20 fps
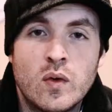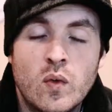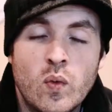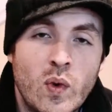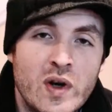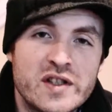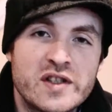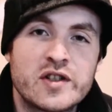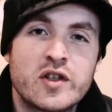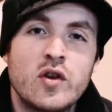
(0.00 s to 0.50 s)

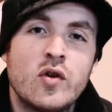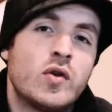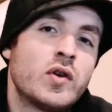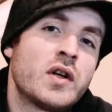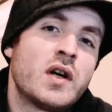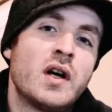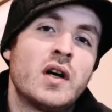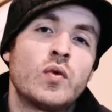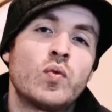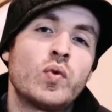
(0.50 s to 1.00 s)
What's going
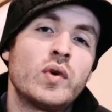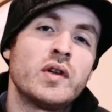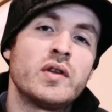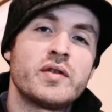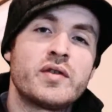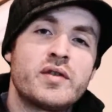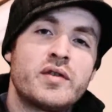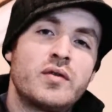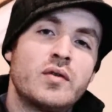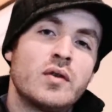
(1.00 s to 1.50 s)
on? Will
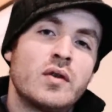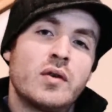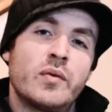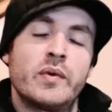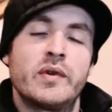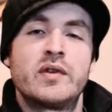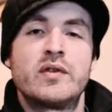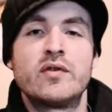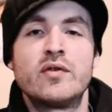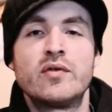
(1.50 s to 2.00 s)
Stewart
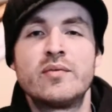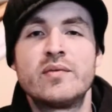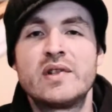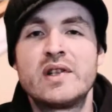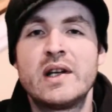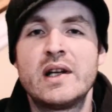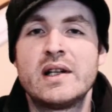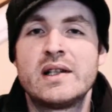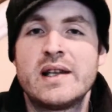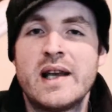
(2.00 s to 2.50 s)
with
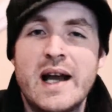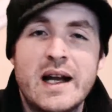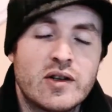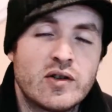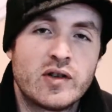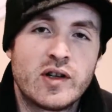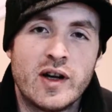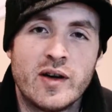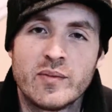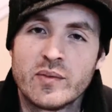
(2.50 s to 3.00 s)
Doomsday
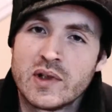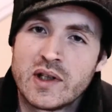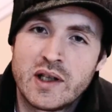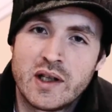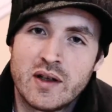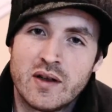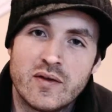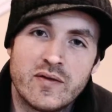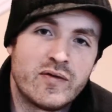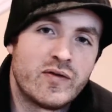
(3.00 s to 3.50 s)
Tackle Company
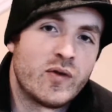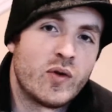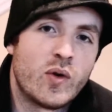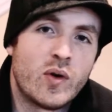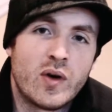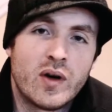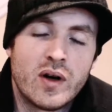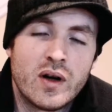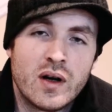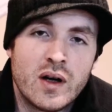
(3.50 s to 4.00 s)
here
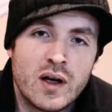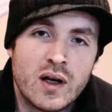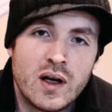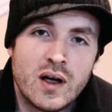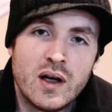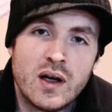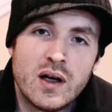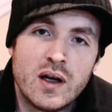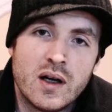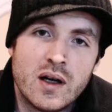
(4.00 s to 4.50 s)
for
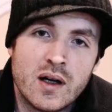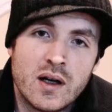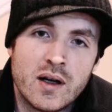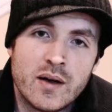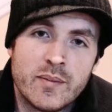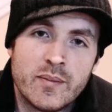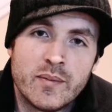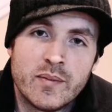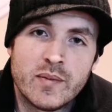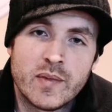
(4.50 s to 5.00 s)

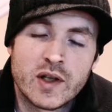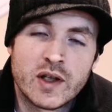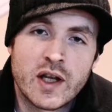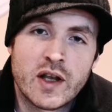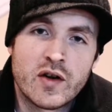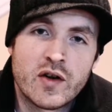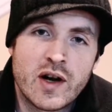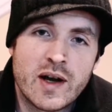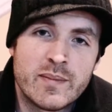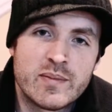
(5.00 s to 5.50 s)

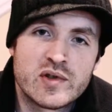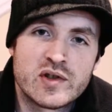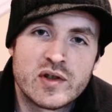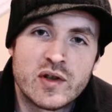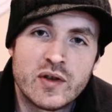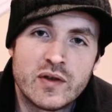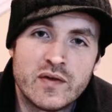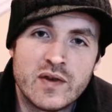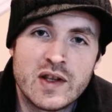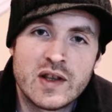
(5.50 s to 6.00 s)
another
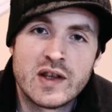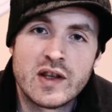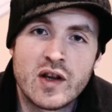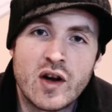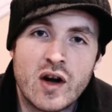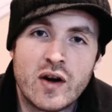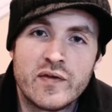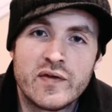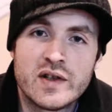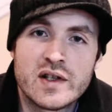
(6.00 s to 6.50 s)
episode of In the
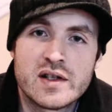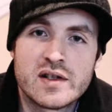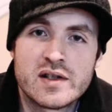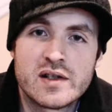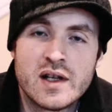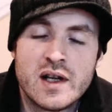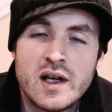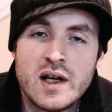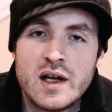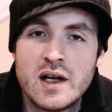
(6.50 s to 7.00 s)
Office.
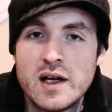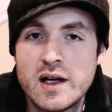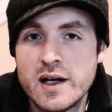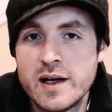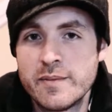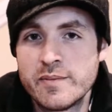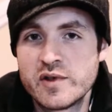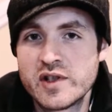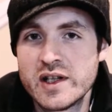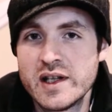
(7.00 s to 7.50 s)

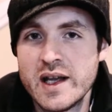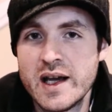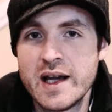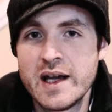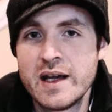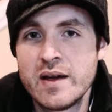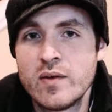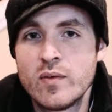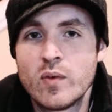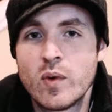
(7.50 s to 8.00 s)

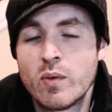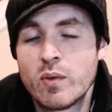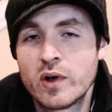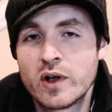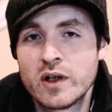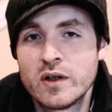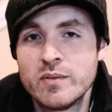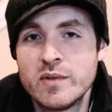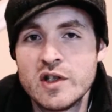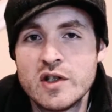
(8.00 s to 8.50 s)
Today, what we're
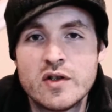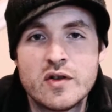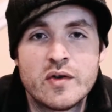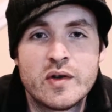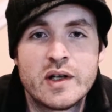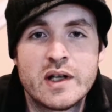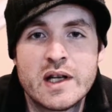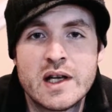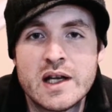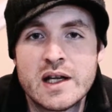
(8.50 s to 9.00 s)
going to be
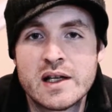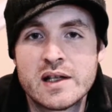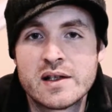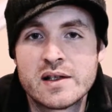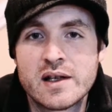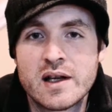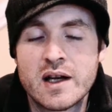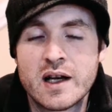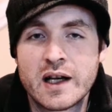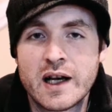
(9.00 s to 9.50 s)
doing is
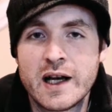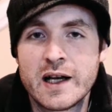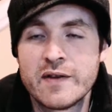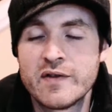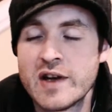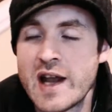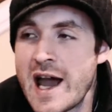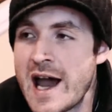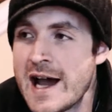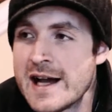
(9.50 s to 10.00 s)
kind of
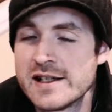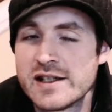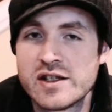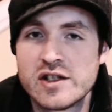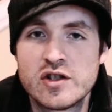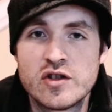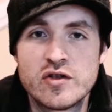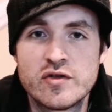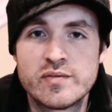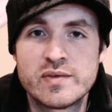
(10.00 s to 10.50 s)
an Ask
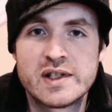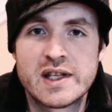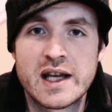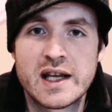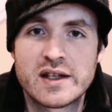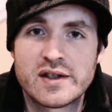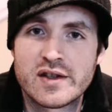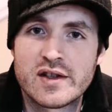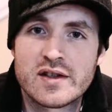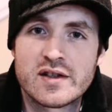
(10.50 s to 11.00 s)

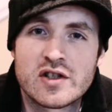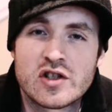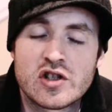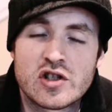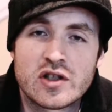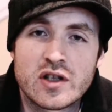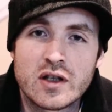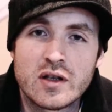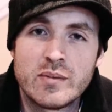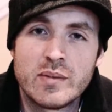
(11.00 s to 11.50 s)
Doomsday. So this is
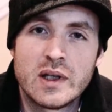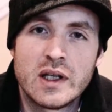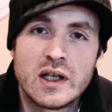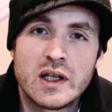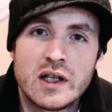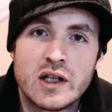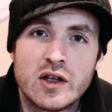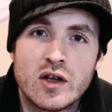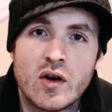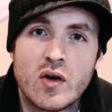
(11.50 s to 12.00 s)
just going to be,
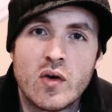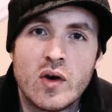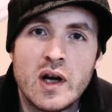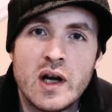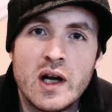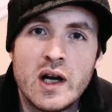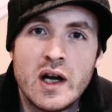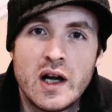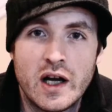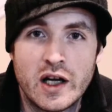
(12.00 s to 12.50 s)
you know,
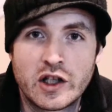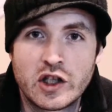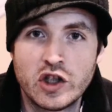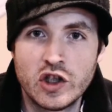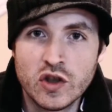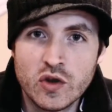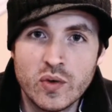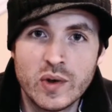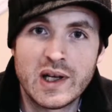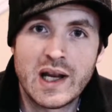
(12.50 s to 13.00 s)
a
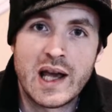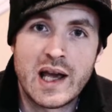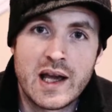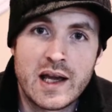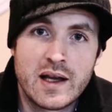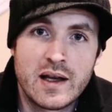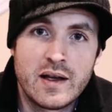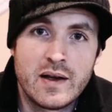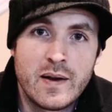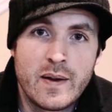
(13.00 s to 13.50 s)

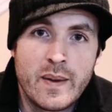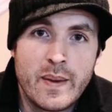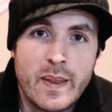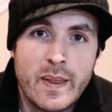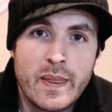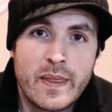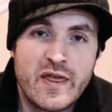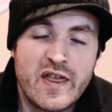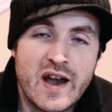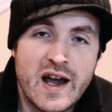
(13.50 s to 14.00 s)
Q&A
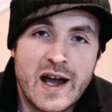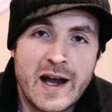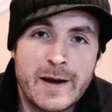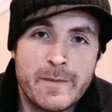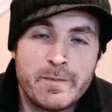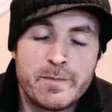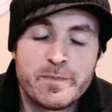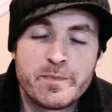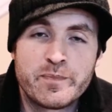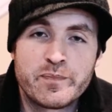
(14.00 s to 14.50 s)

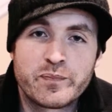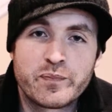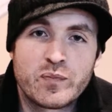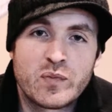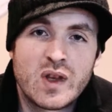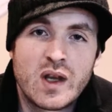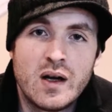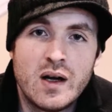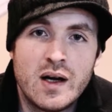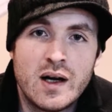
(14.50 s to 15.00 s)
that
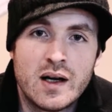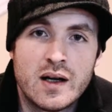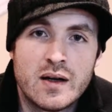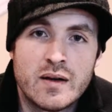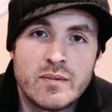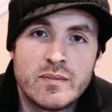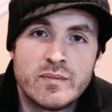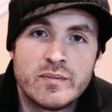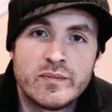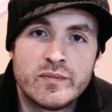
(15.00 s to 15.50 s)

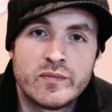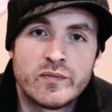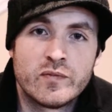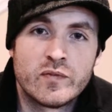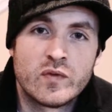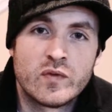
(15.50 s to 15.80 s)
from